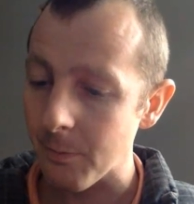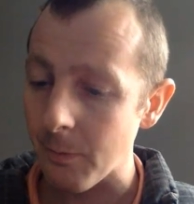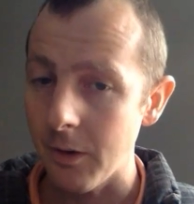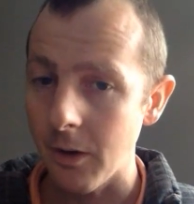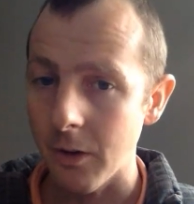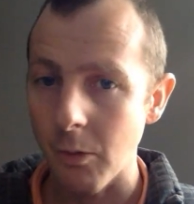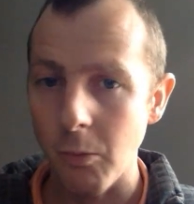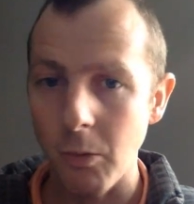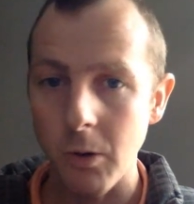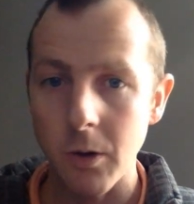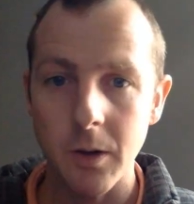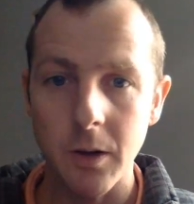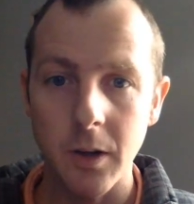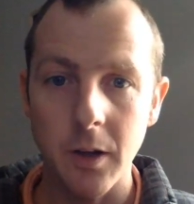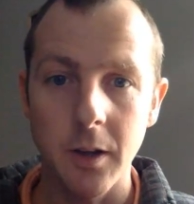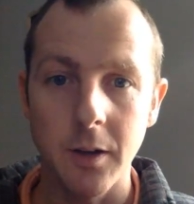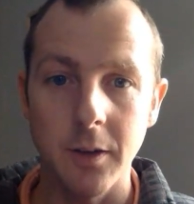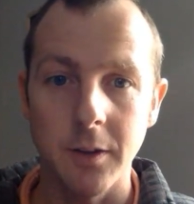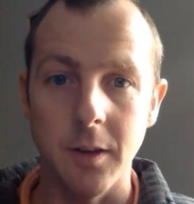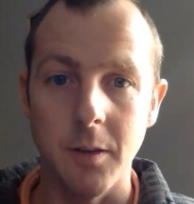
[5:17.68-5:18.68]
Another one
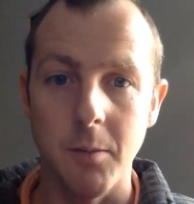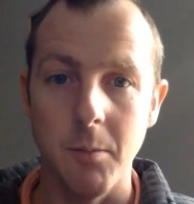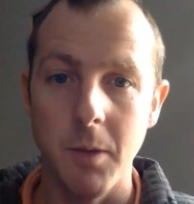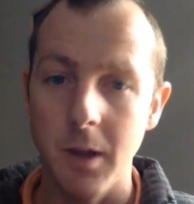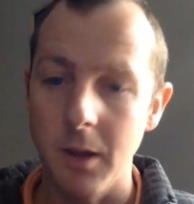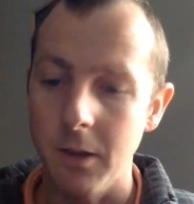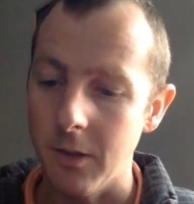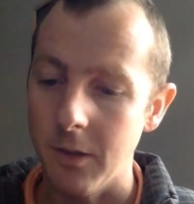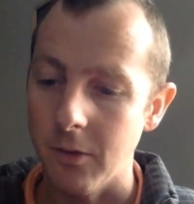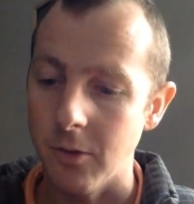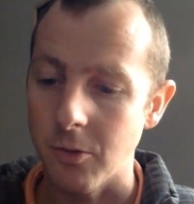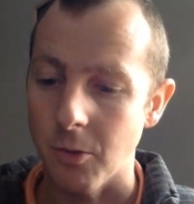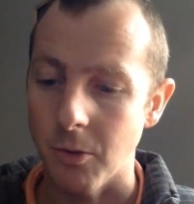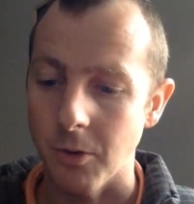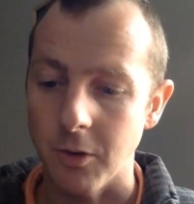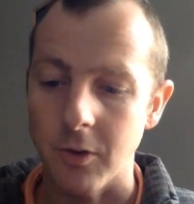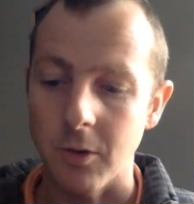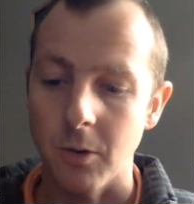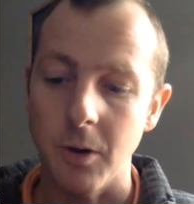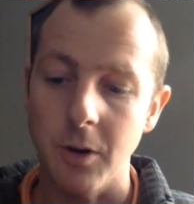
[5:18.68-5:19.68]
is the myth and
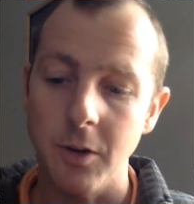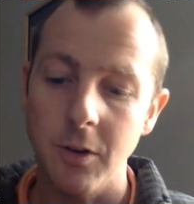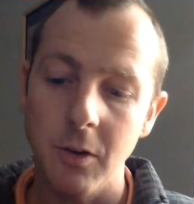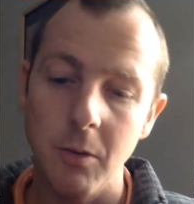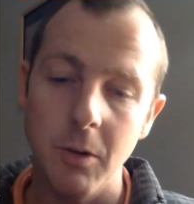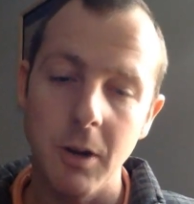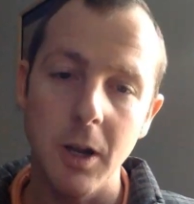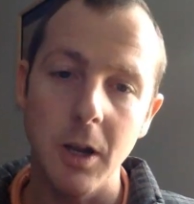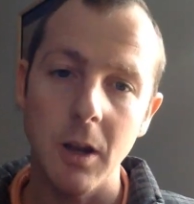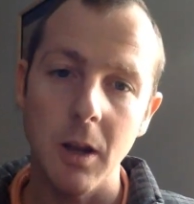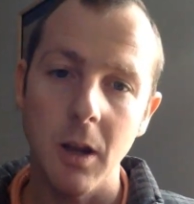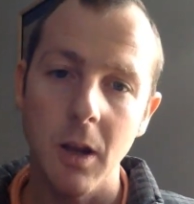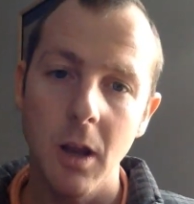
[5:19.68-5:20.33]
short stories unit,